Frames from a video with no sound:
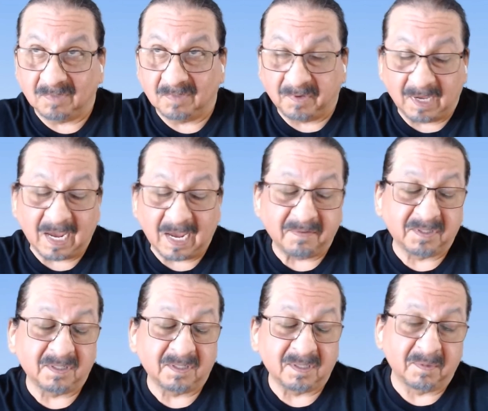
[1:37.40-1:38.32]
if you have
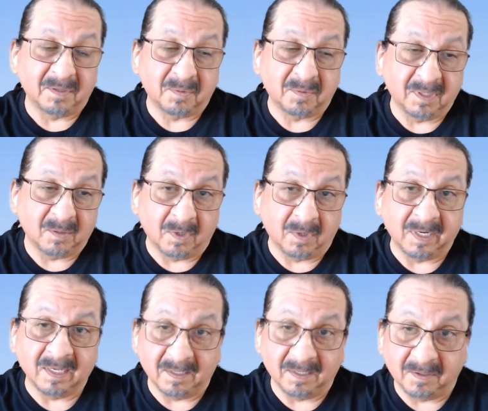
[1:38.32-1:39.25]
a system that's really
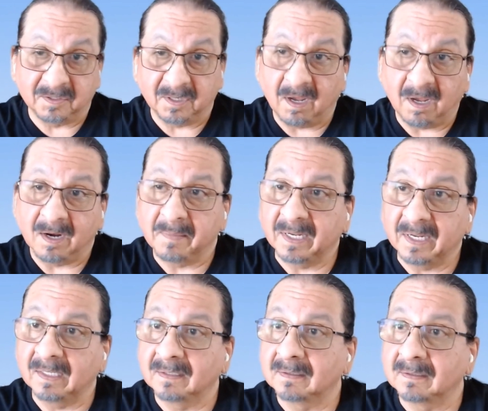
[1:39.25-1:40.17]
working, then you should
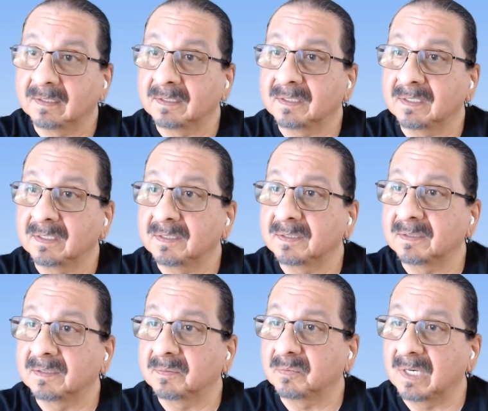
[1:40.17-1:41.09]
automate it,
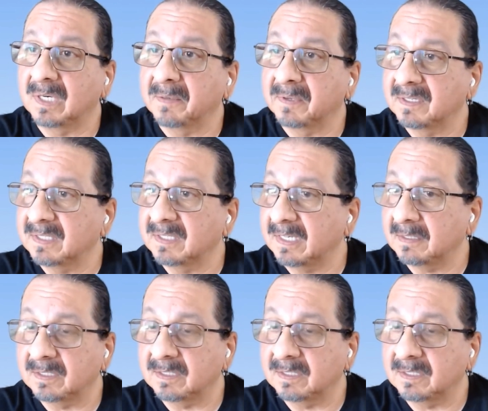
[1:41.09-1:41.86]
is what I'm going to say.